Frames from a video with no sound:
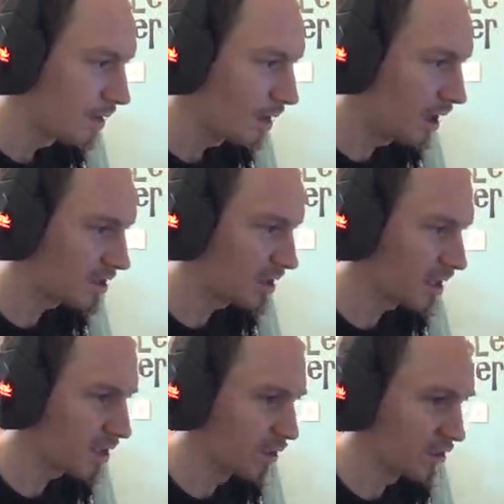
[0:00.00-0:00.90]

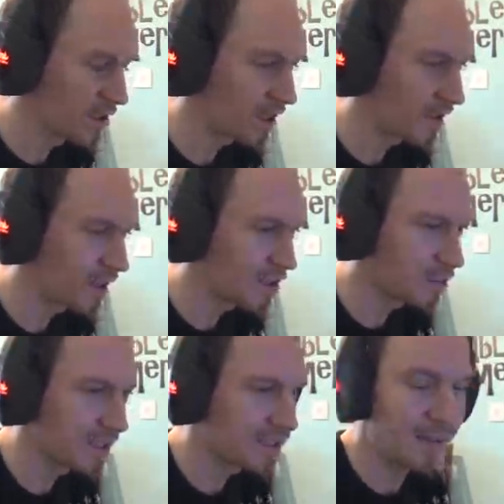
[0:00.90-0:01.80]
utterly gorgeous, and I think I shall
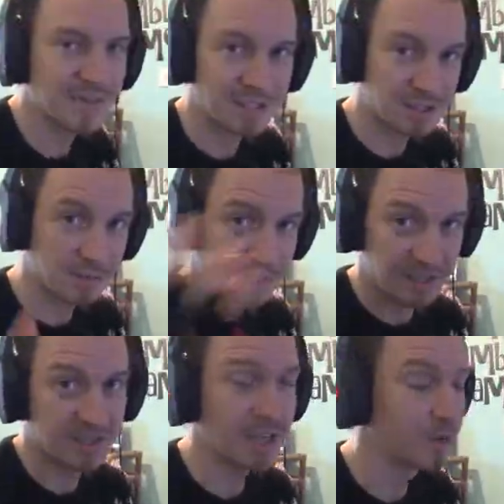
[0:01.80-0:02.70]
be adapting some of this
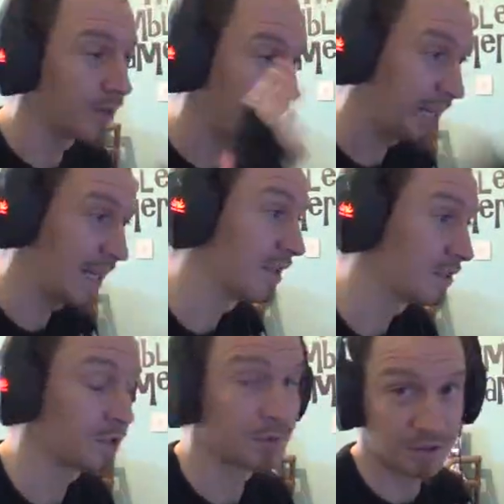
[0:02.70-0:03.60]
scenery
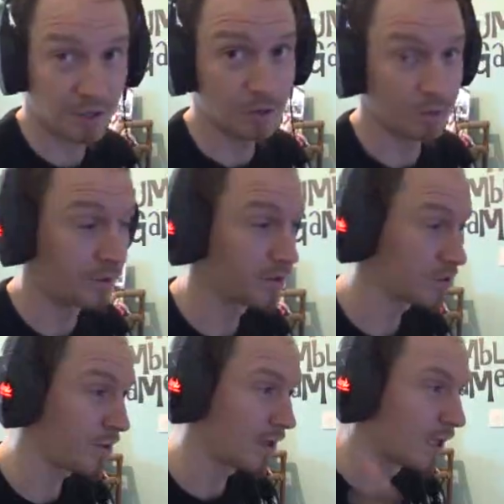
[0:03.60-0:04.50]
into the Sodor route
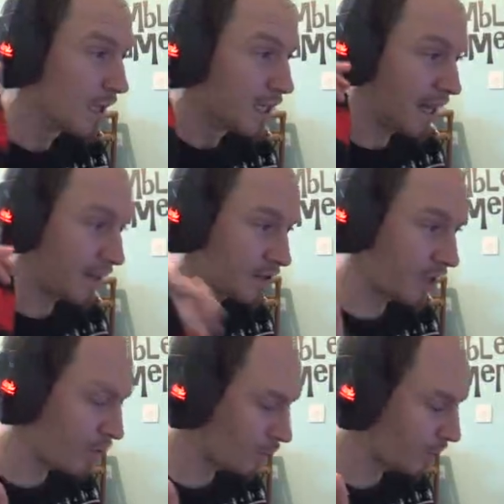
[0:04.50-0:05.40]
as well. Now the
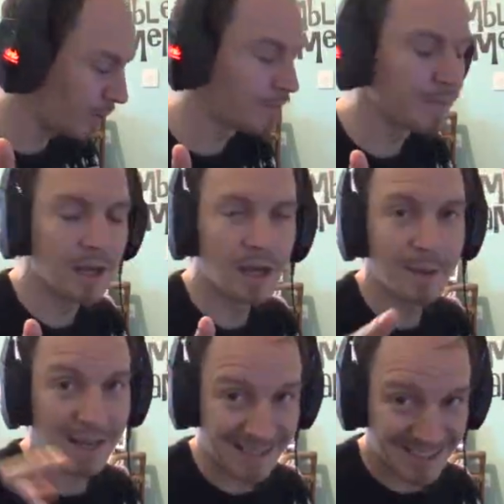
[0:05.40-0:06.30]
Sodor route,
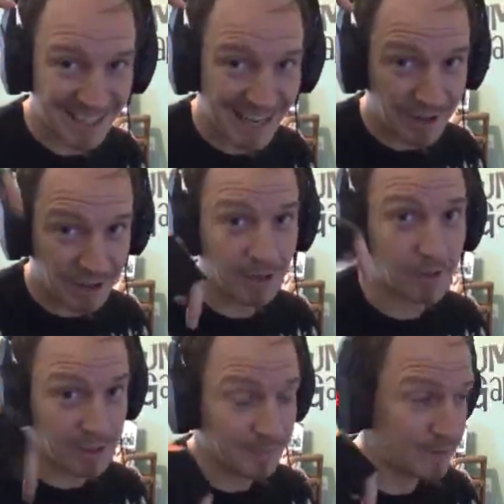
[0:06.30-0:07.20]
again, check out the
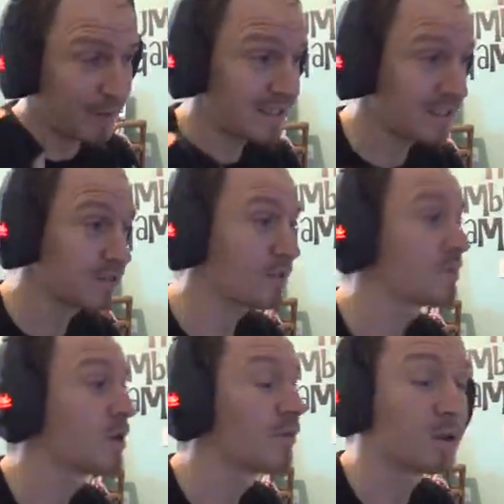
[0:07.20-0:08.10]
Sodor snippets playlist in the description
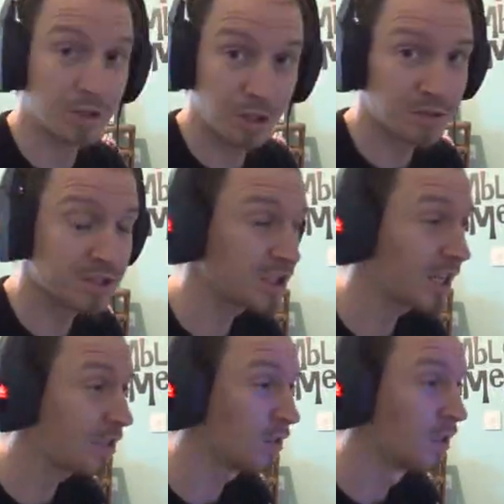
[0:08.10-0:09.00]
below if you're new to the channel,